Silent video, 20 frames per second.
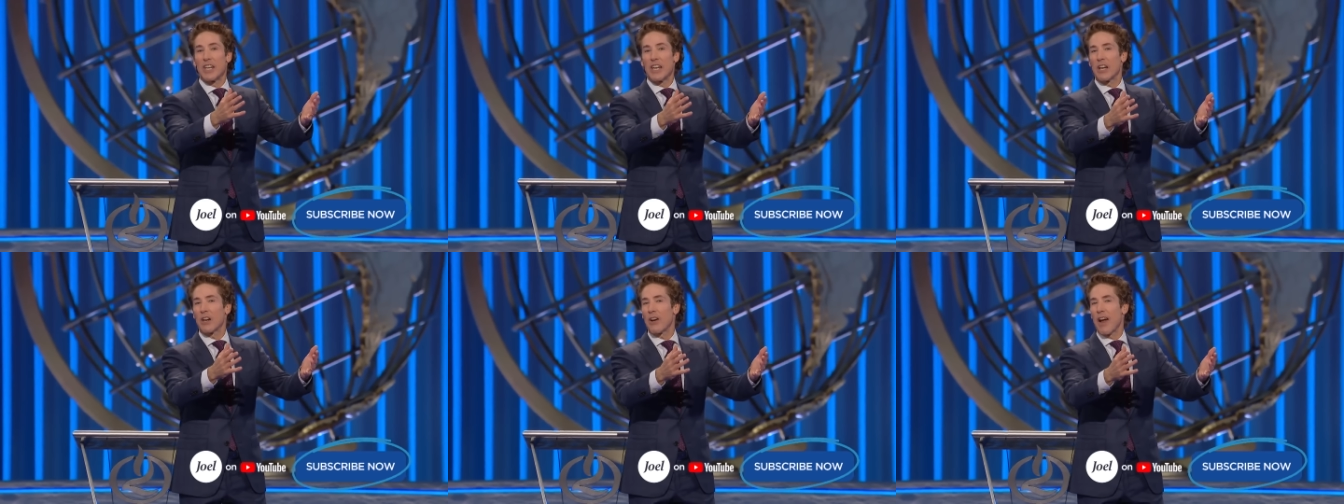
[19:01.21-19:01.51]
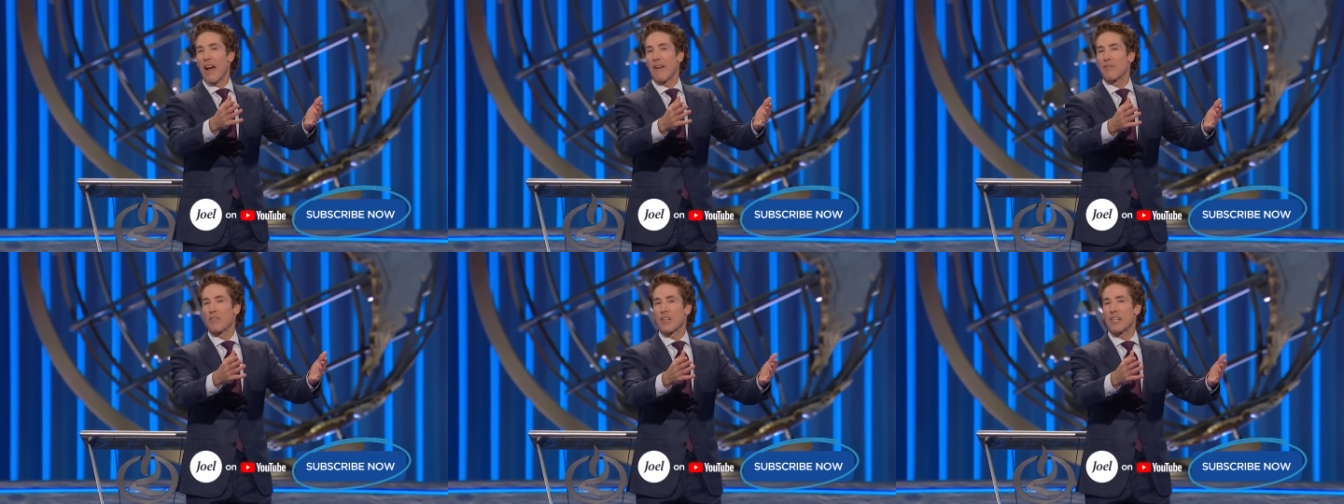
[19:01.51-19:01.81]
year
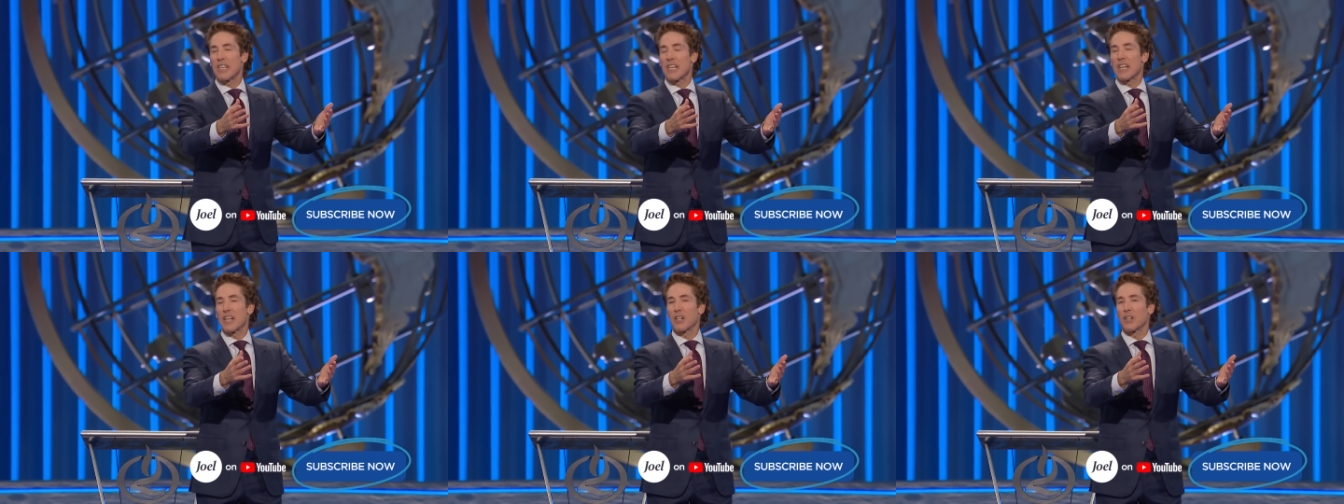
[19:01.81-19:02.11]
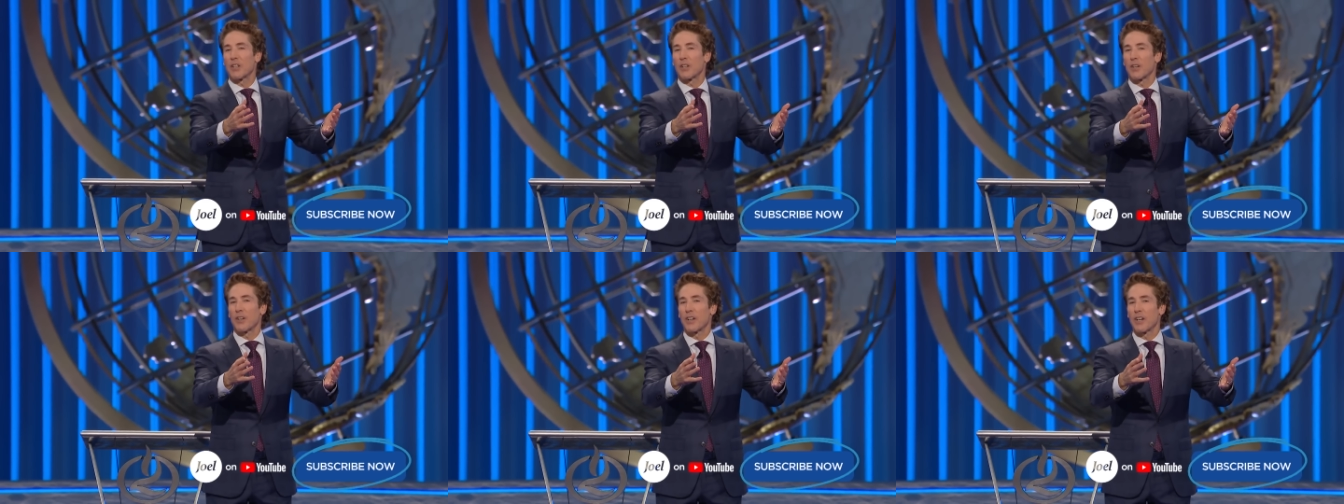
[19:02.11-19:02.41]
after
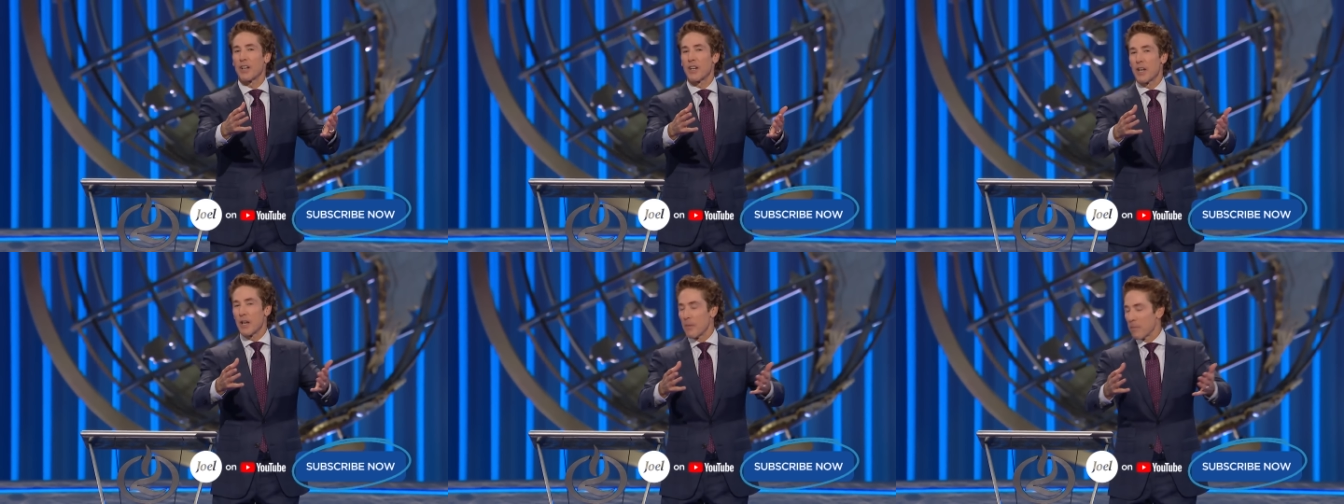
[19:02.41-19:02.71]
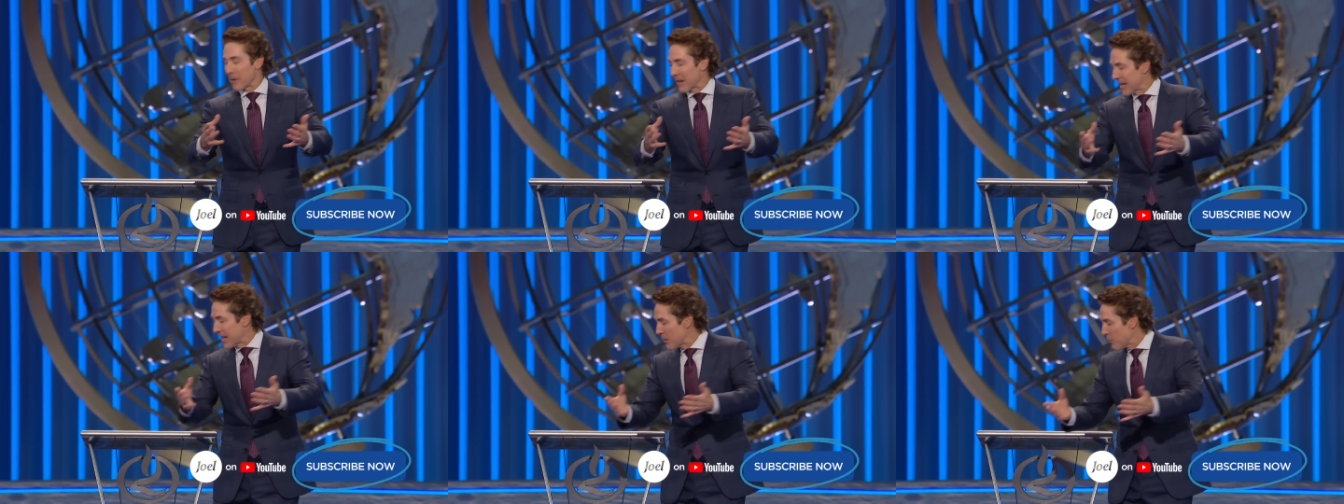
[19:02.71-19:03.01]
year,
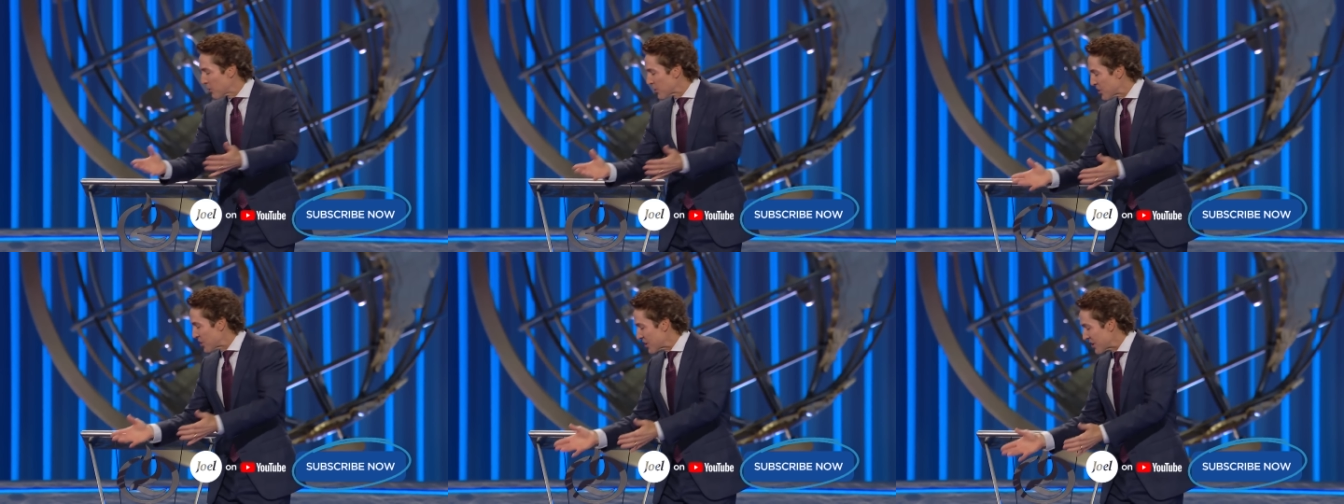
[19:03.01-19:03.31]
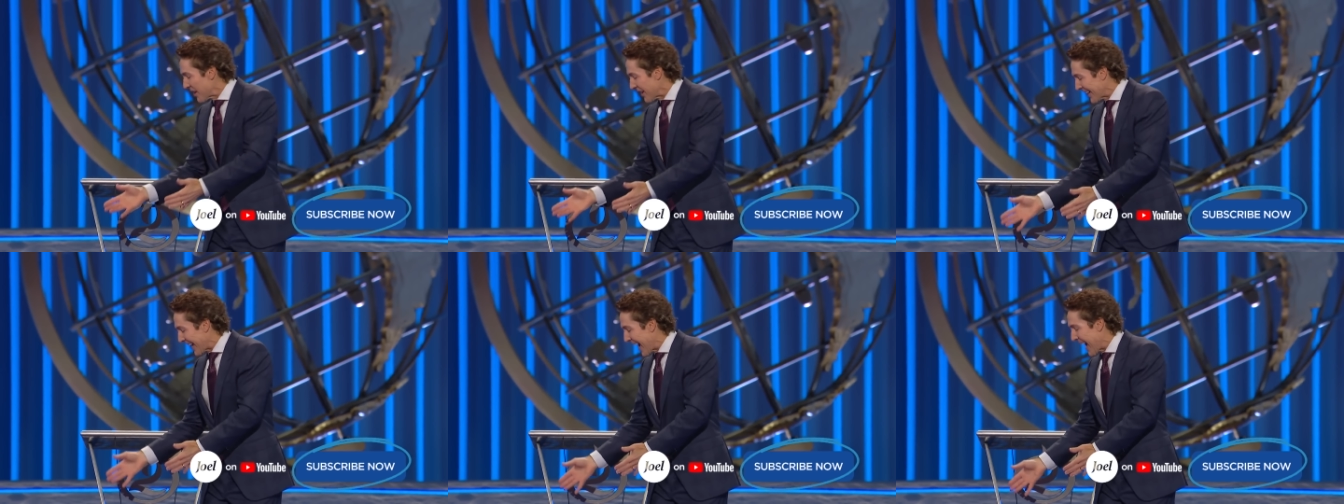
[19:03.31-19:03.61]
but he was
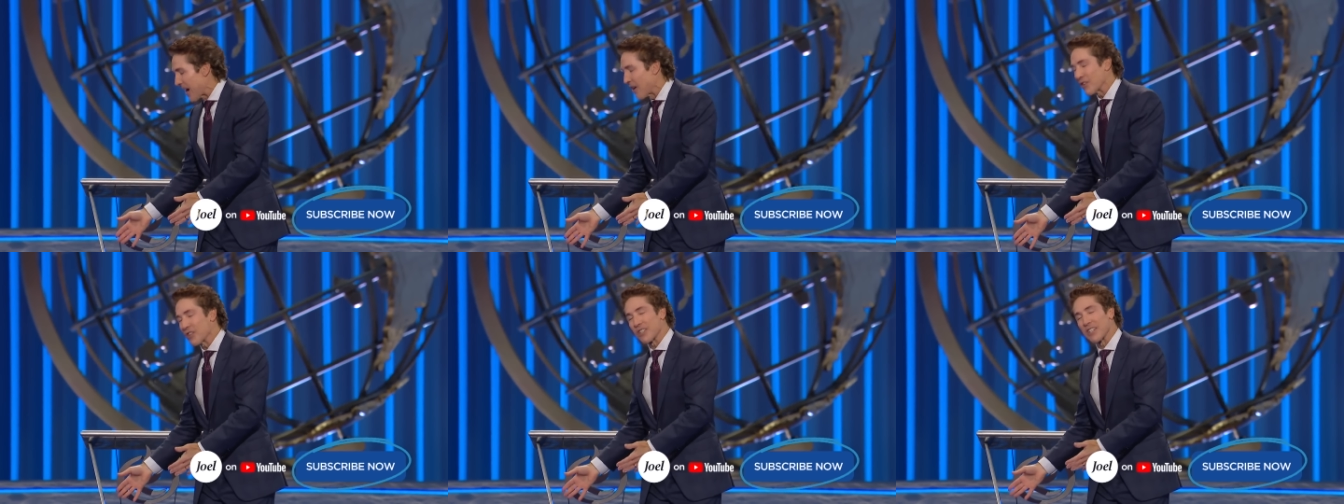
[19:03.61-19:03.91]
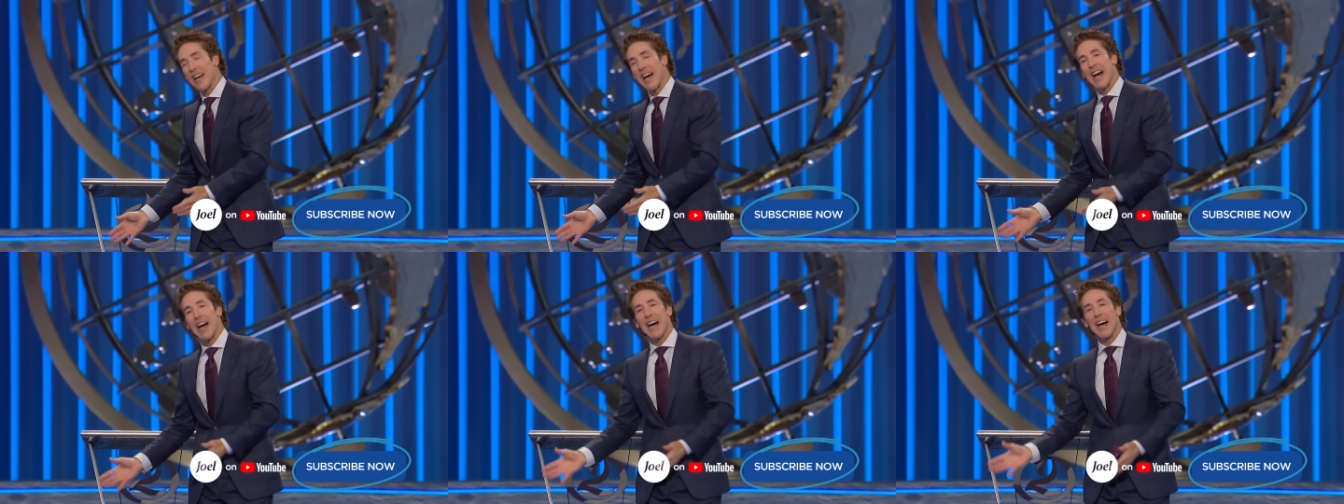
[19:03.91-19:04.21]
stuck
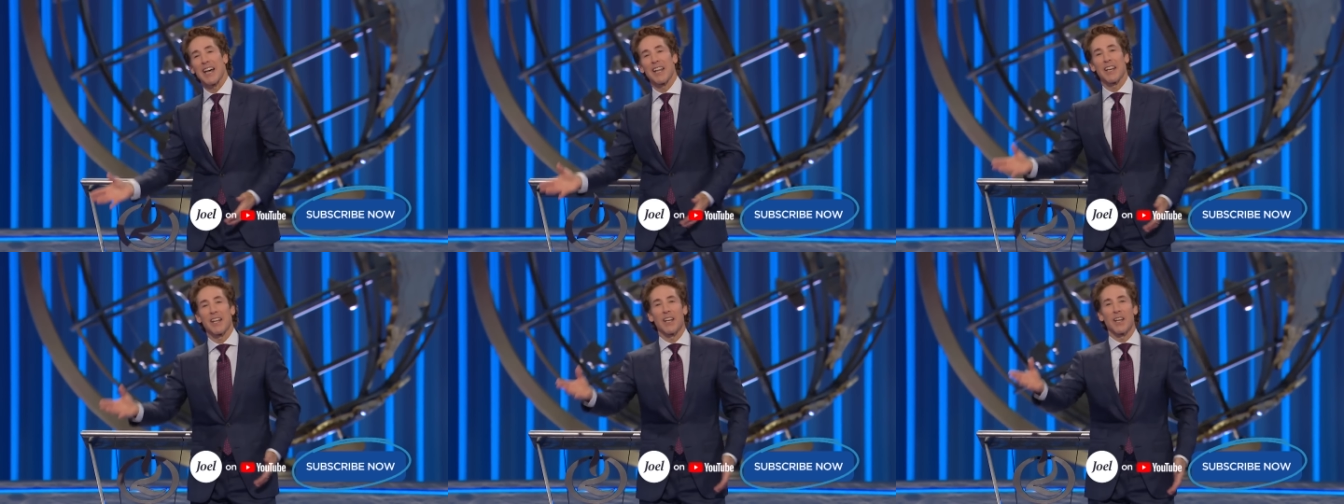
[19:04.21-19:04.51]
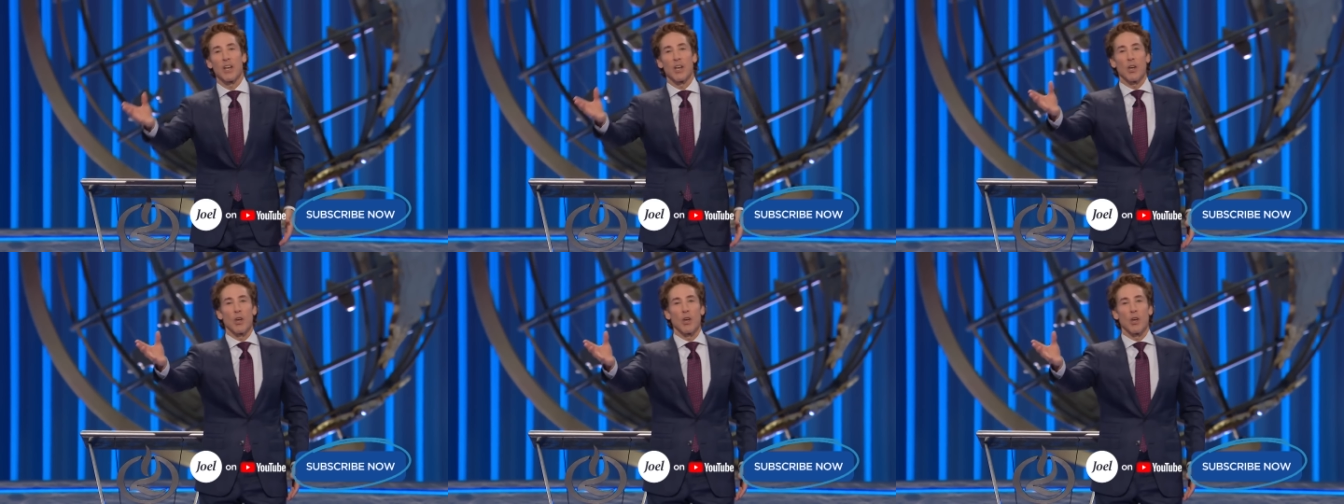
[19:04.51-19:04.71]
outside